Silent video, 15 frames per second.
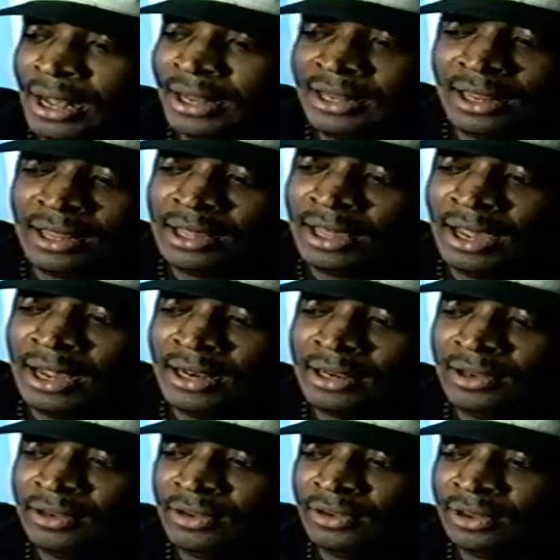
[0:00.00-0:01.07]
I think Kane
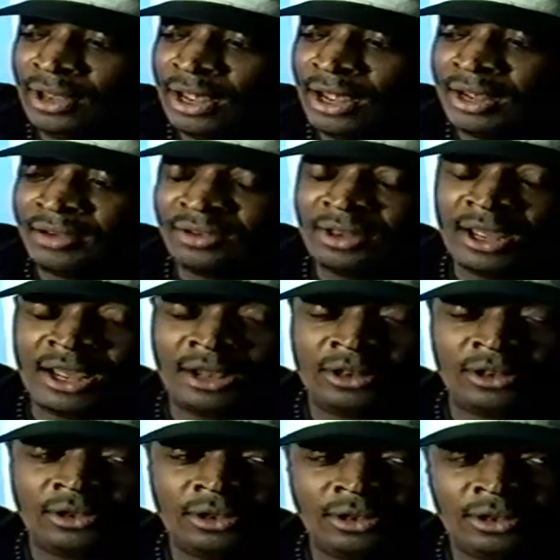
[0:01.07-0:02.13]
is hands
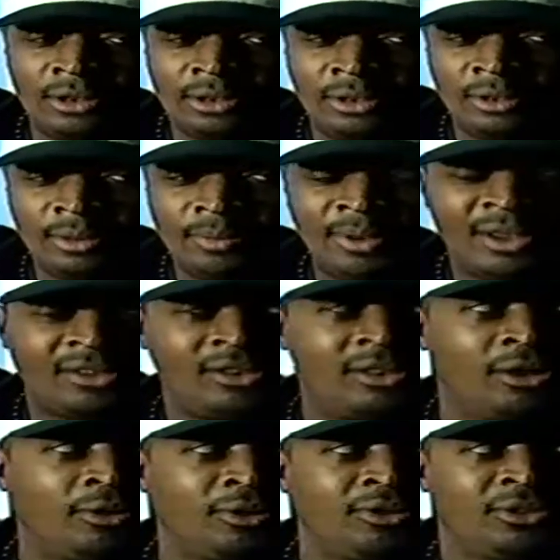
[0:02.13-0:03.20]
down the, the, the best
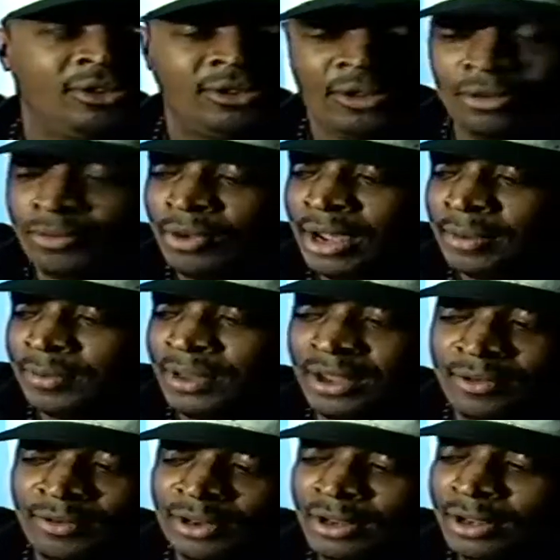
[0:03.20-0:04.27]
lyricist in rap to
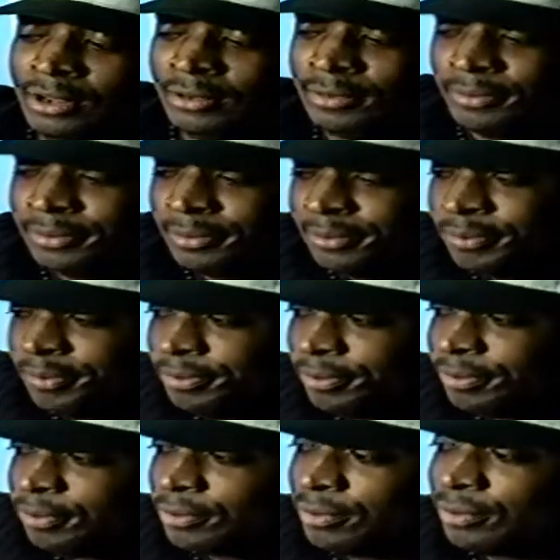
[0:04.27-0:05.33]
ever live. Mm.
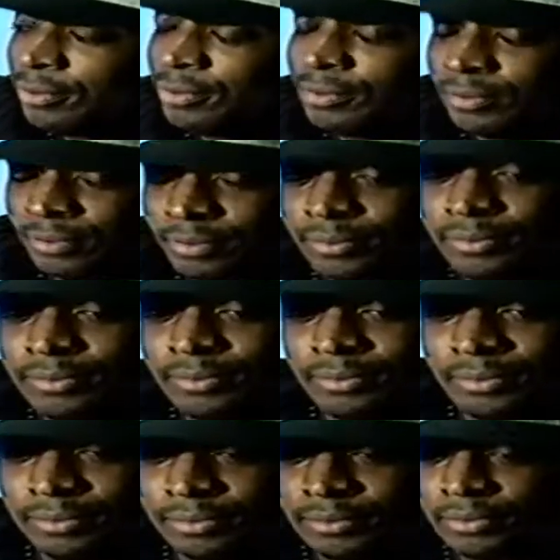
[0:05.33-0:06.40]
Mm-hmm.
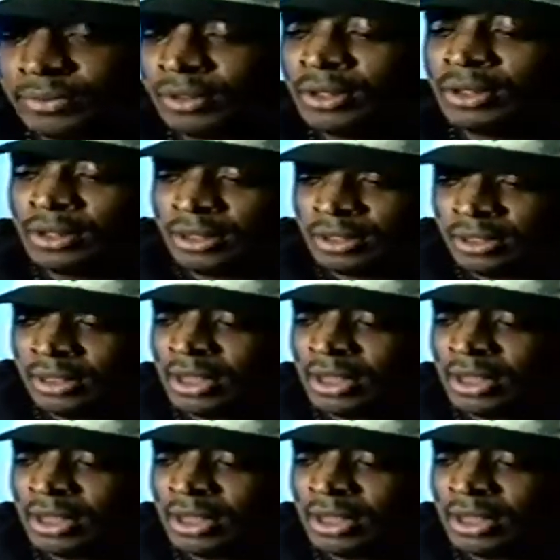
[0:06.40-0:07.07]
Brother definitely has flavor.